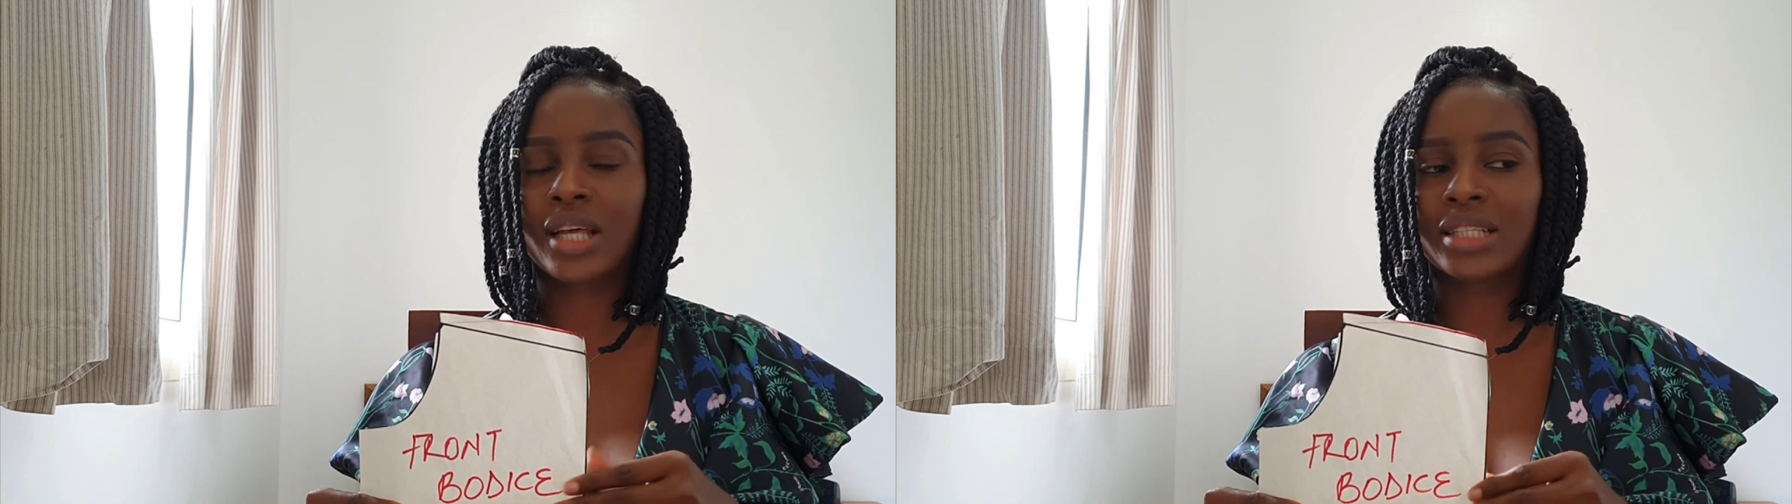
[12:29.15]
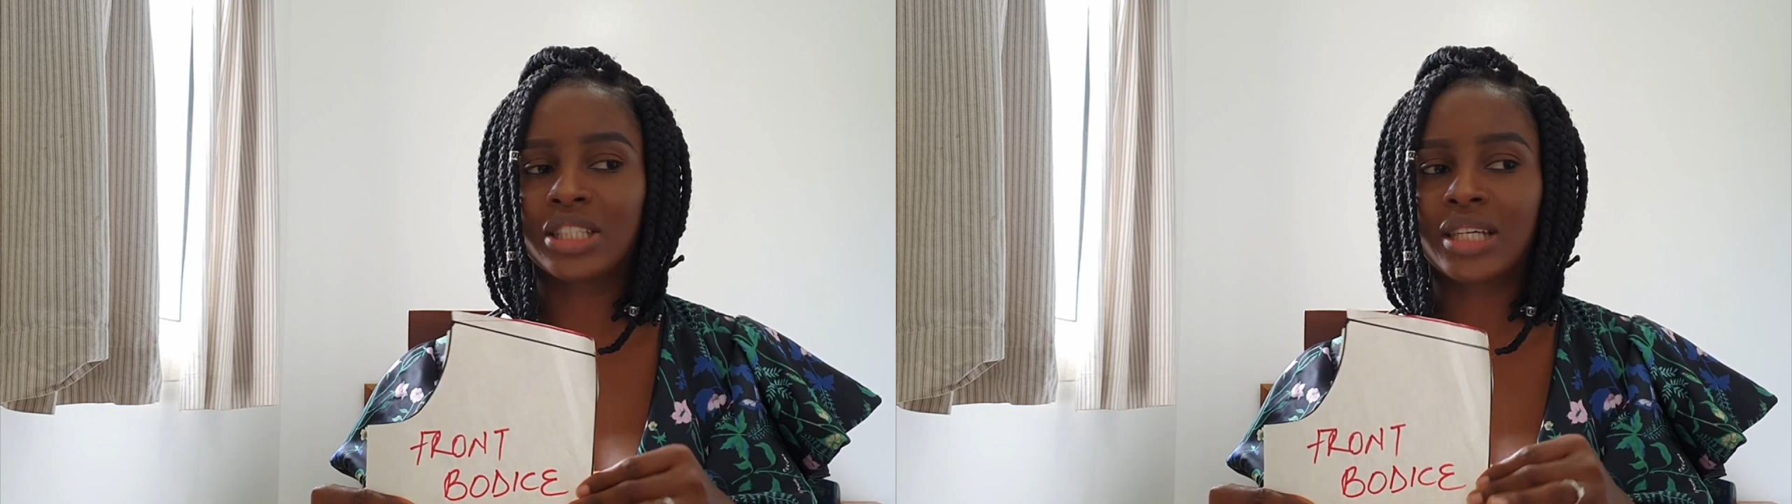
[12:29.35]

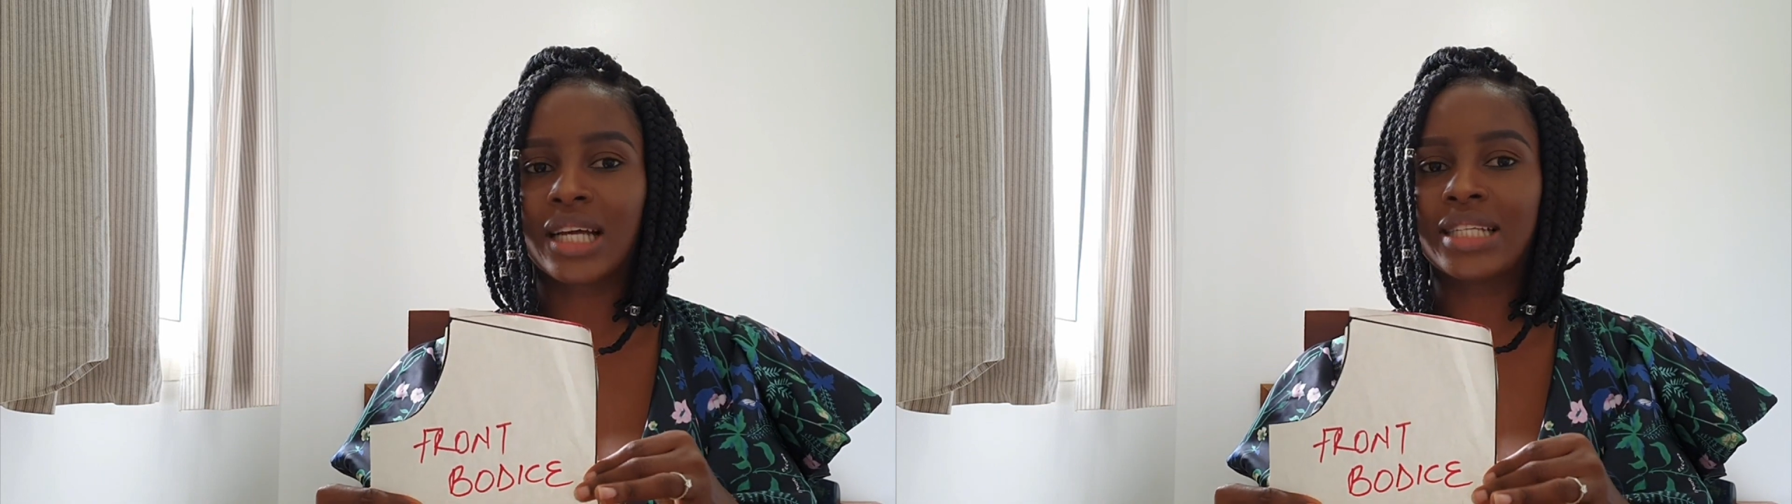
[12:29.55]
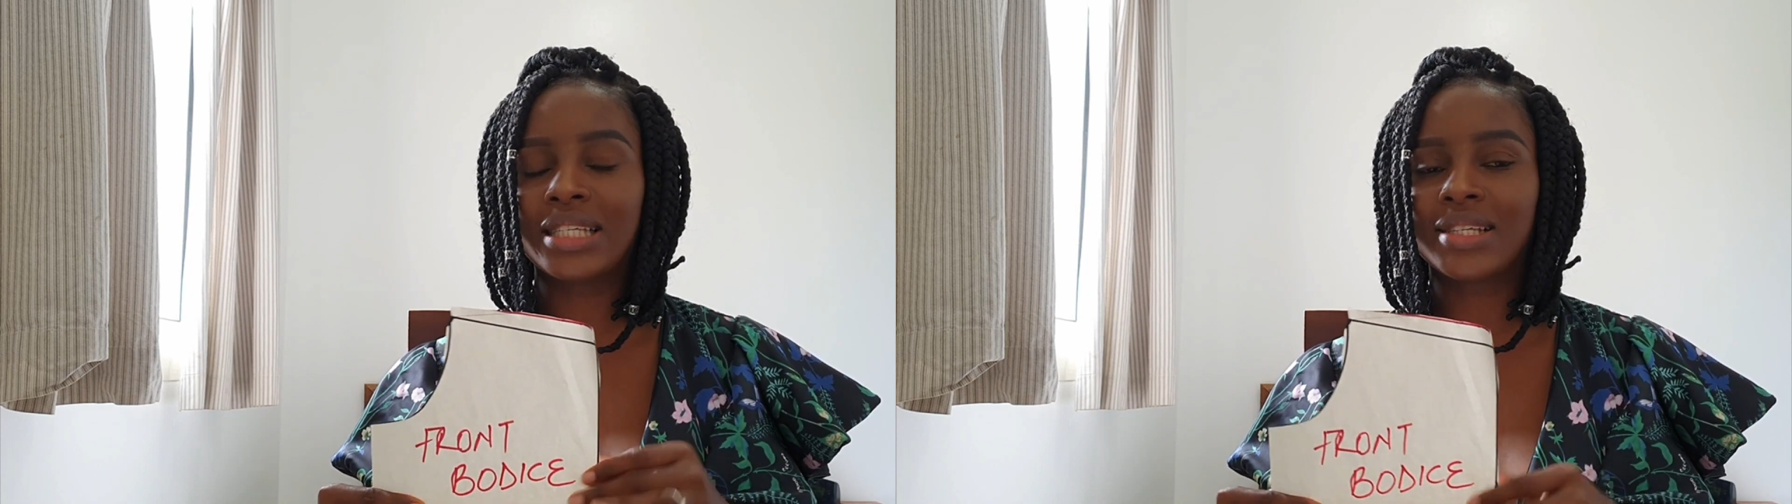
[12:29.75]
that she
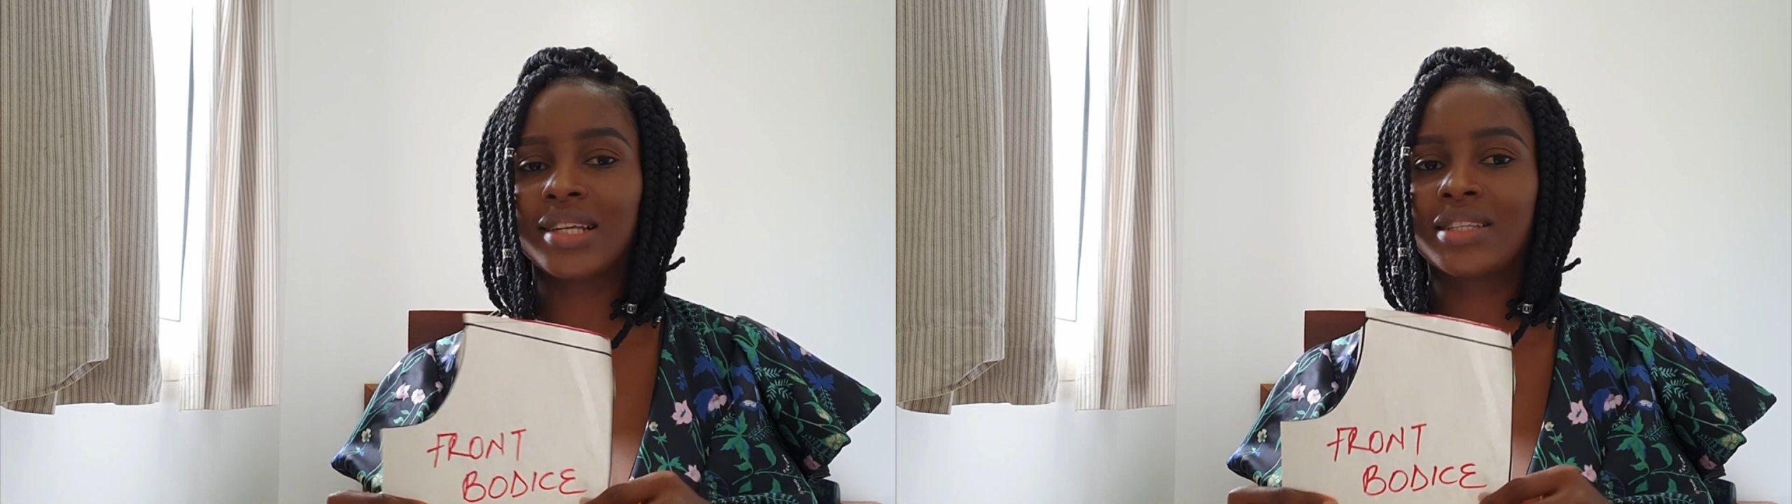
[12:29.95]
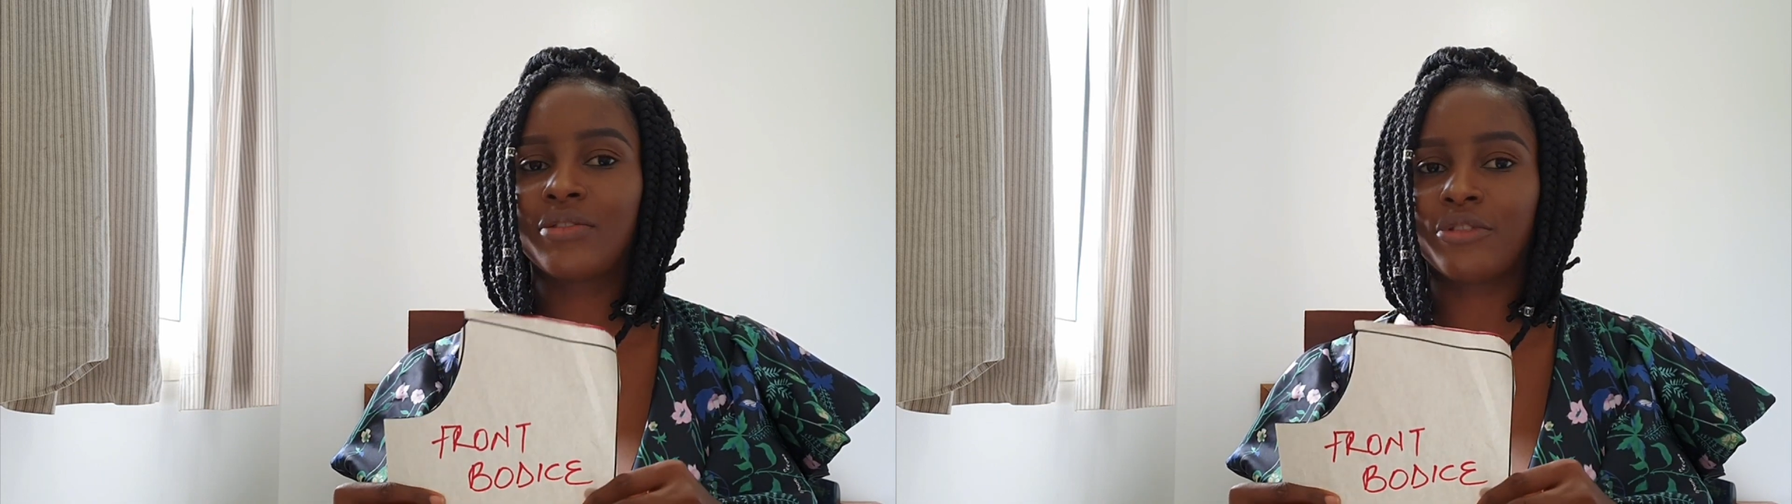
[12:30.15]
can
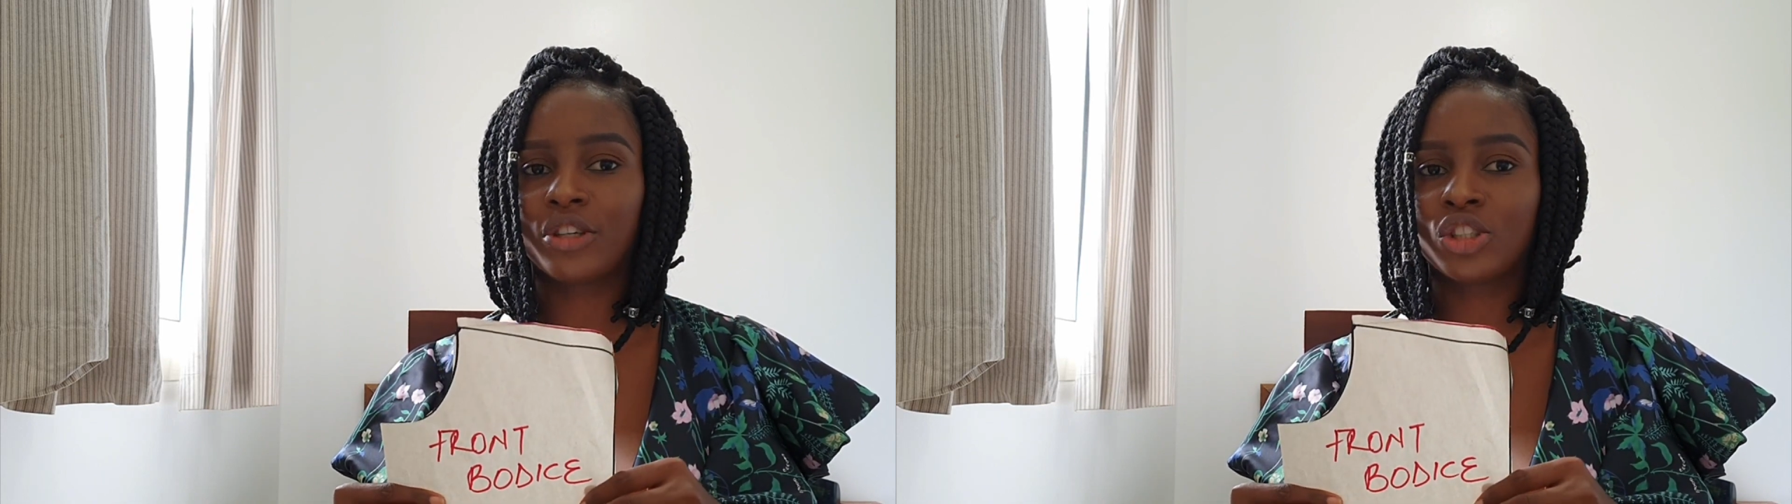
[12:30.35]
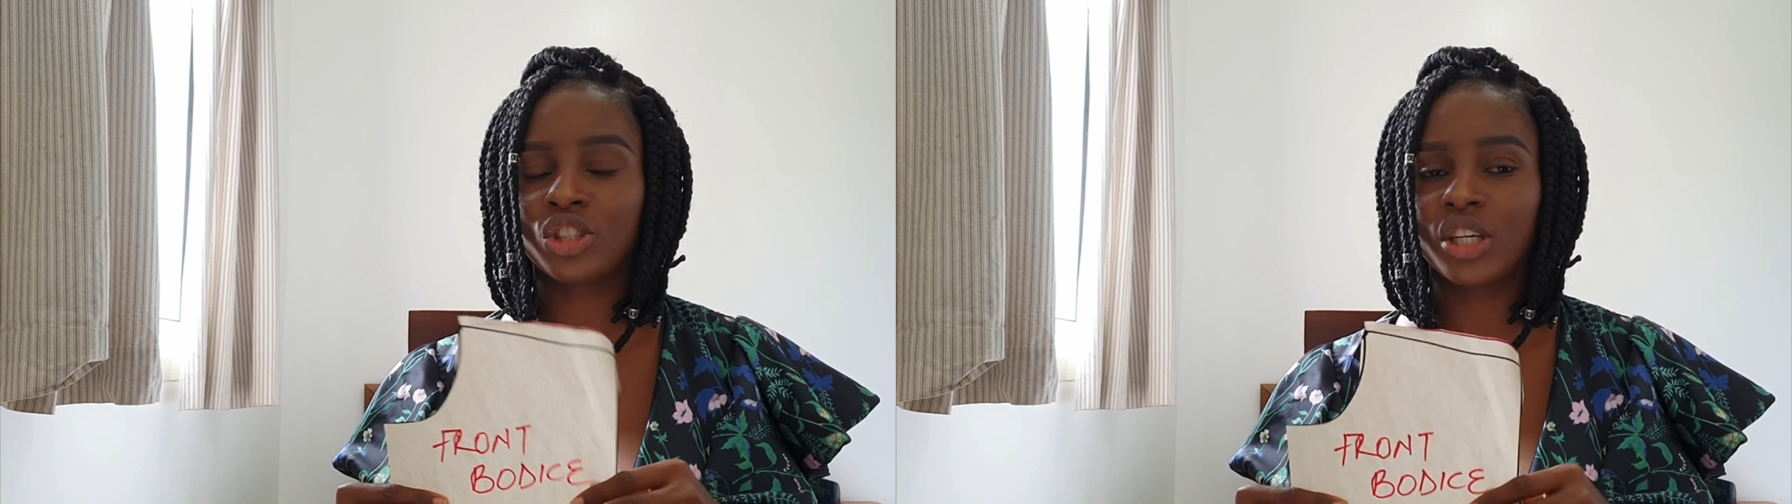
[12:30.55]
easily
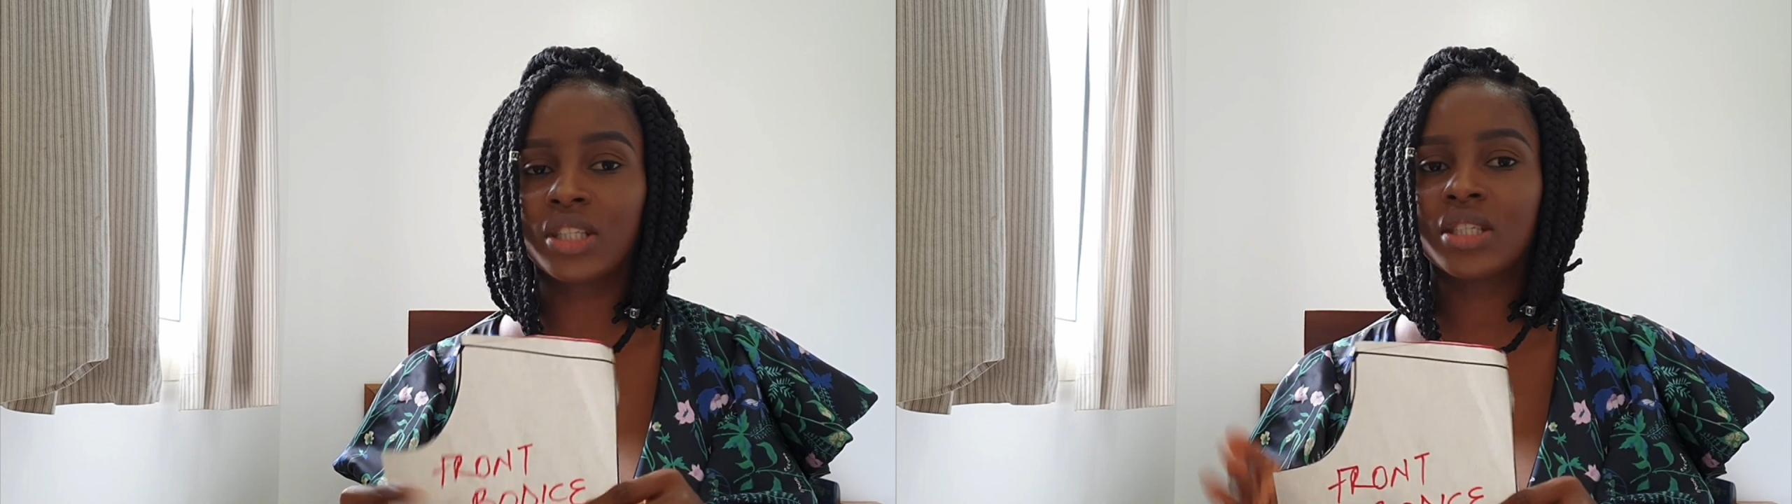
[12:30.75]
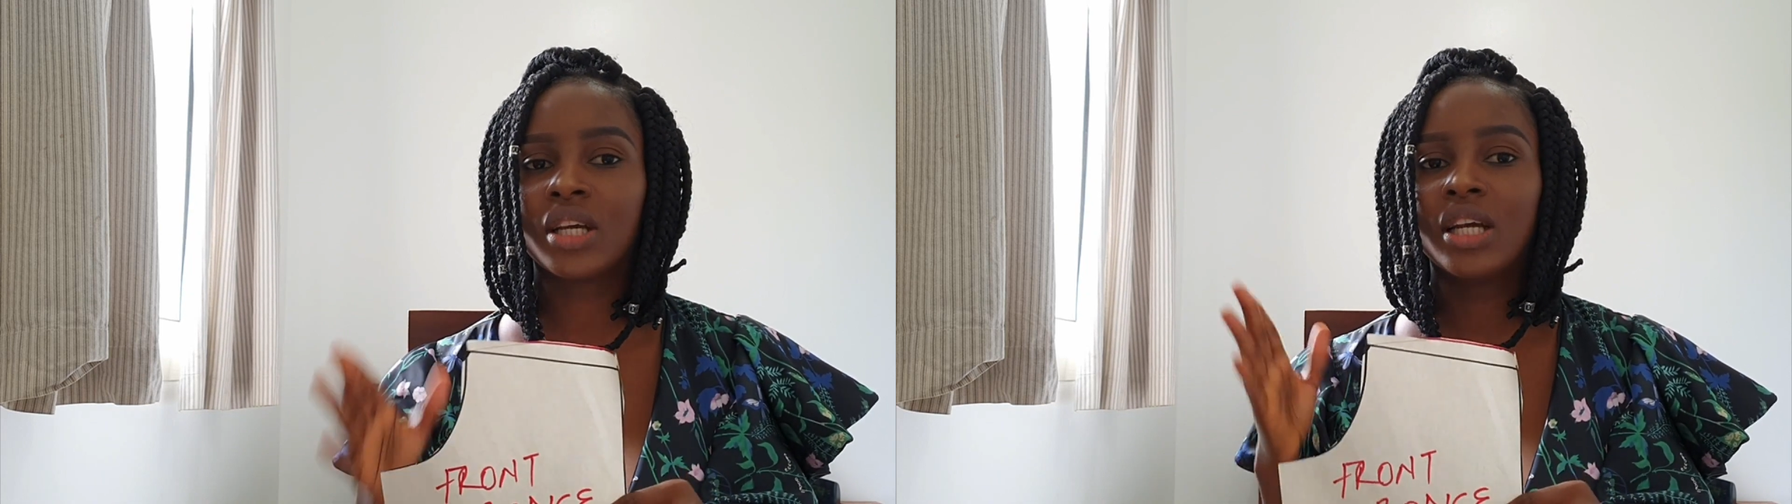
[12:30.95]

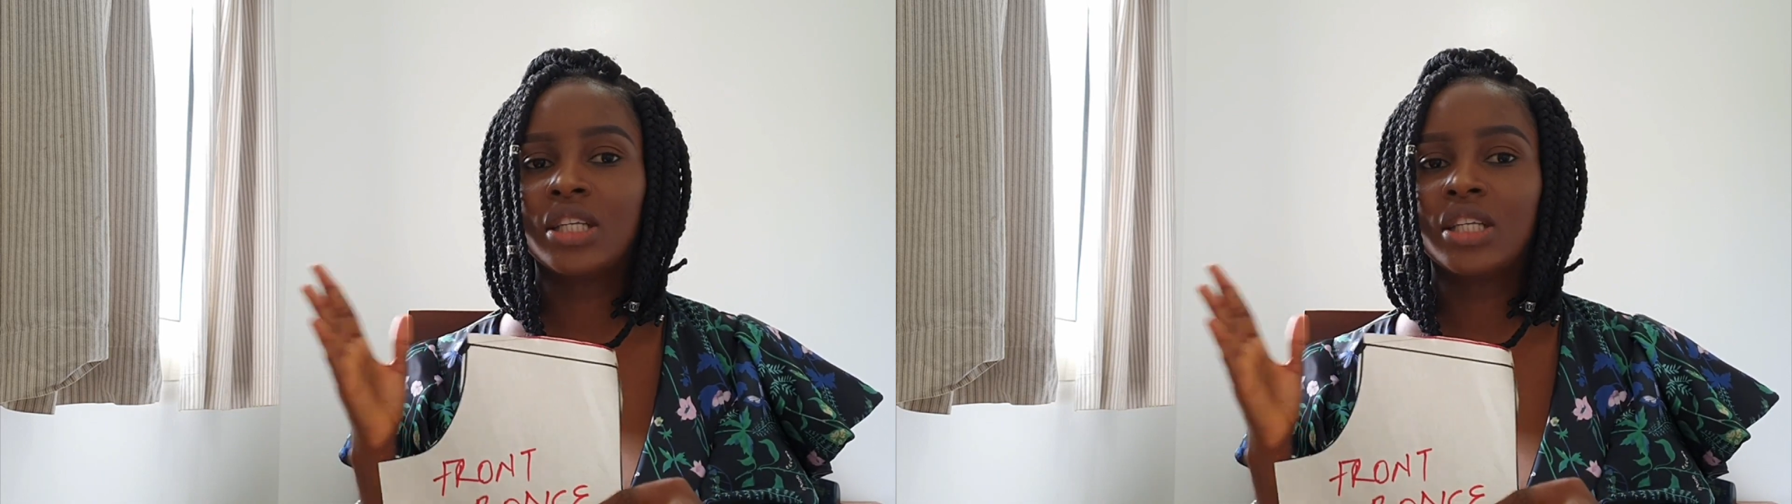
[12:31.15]
differentiate